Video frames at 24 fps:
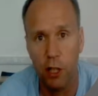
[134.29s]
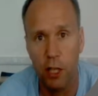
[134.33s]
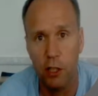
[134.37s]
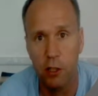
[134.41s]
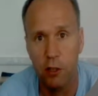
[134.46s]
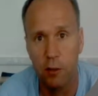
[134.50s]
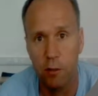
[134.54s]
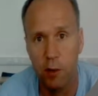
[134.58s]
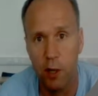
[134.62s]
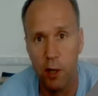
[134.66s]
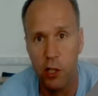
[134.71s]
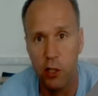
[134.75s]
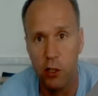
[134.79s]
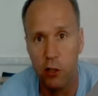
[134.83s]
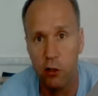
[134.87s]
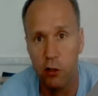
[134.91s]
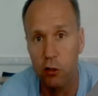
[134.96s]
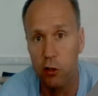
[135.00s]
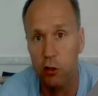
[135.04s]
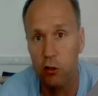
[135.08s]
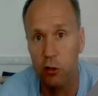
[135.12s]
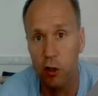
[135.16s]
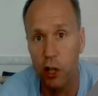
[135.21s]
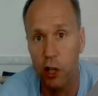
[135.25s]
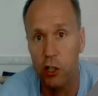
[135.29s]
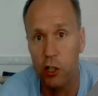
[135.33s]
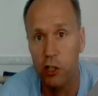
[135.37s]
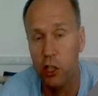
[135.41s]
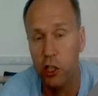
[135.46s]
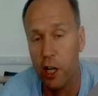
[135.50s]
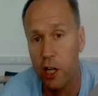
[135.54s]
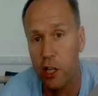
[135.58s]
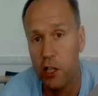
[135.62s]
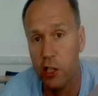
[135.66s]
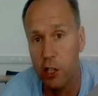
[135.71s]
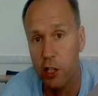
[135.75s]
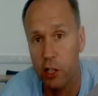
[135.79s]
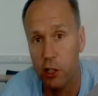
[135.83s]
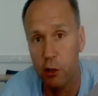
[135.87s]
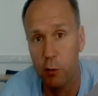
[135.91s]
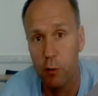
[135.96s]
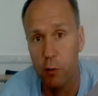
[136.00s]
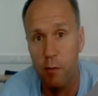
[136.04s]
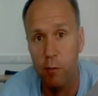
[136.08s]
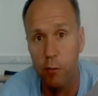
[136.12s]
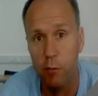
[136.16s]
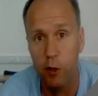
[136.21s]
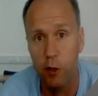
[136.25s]
interventions to try and change it to
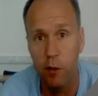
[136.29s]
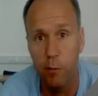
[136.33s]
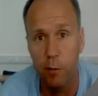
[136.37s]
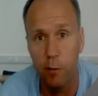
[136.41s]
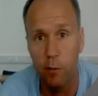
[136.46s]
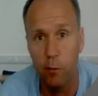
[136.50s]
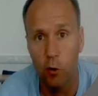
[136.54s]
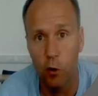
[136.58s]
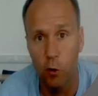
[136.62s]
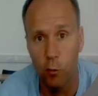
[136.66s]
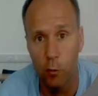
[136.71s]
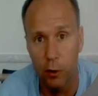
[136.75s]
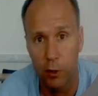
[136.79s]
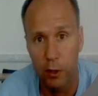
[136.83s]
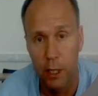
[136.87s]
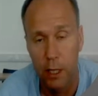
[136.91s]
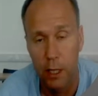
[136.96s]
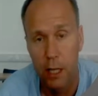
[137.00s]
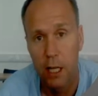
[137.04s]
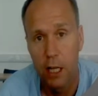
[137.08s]
improve performance.